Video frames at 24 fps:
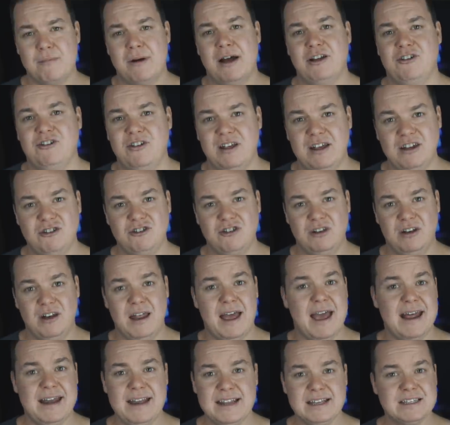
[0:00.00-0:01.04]
imagination.
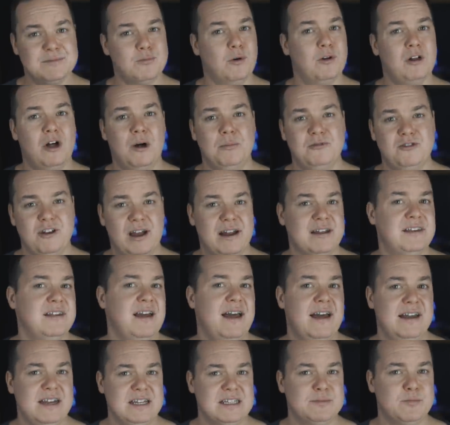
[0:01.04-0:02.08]
Any small object,
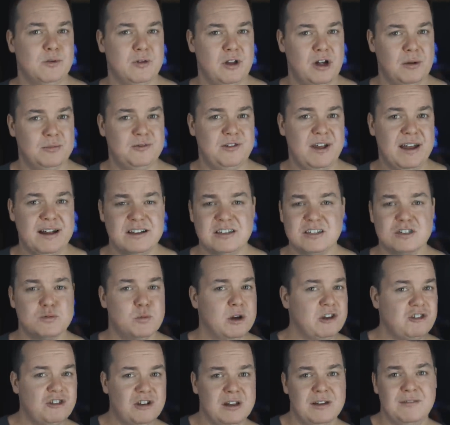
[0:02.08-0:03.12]
any small object,
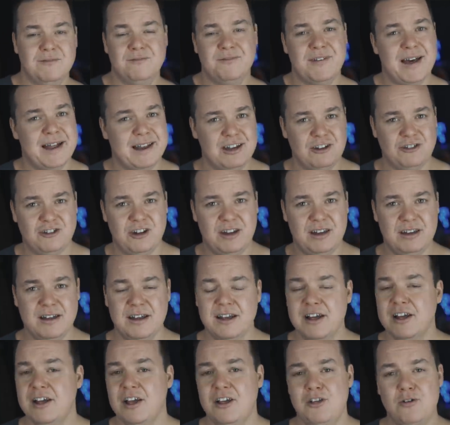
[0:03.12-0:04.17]
switch in, vanish in.
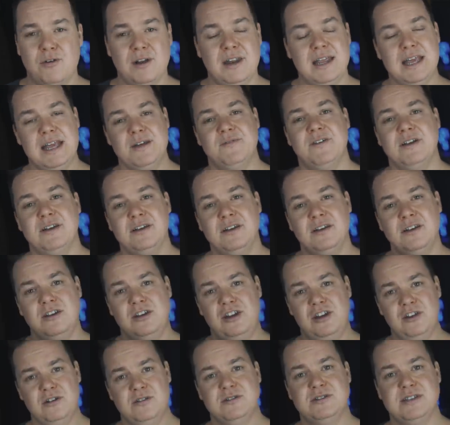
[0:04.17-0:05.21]
You could even
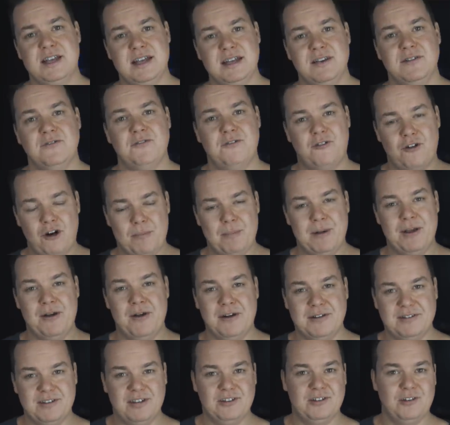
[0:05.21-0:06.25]
use it for
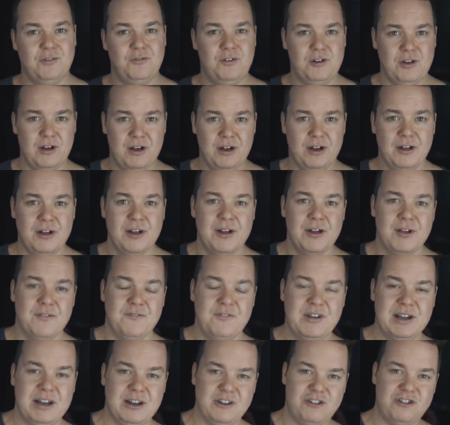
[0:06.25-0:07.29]
appearances. If you're
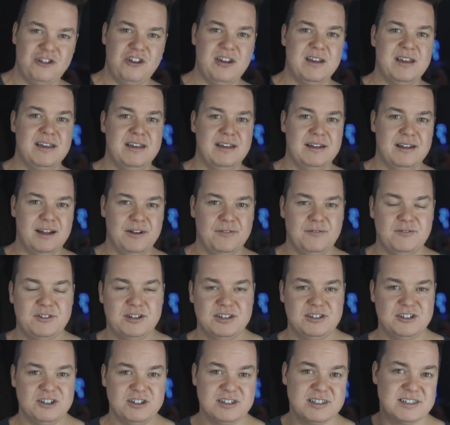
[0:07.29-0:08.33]
feeling cheeky enough
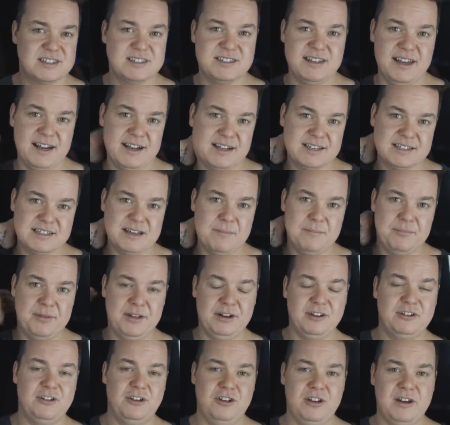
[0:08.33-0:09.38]
to just stick
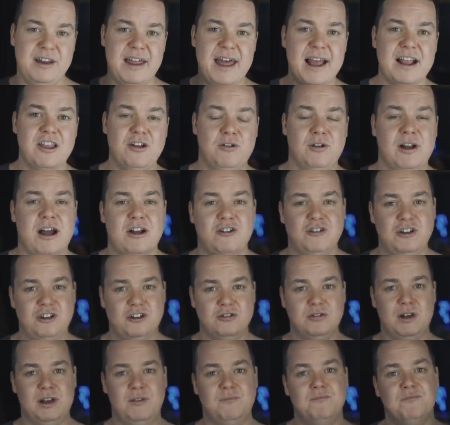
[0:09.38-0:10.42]
something to your neck, you could actually
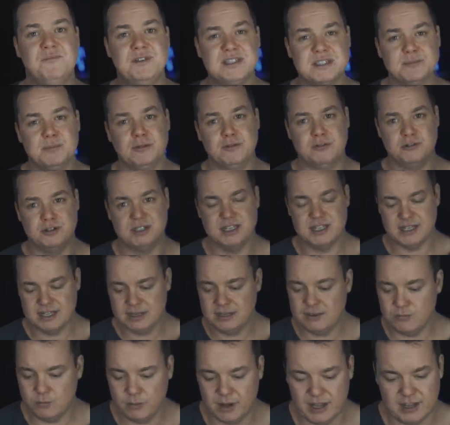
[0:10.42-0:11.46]
do an invisible
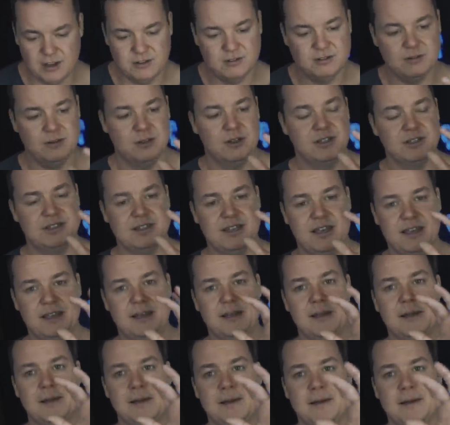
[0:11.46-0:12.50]
routine where you say,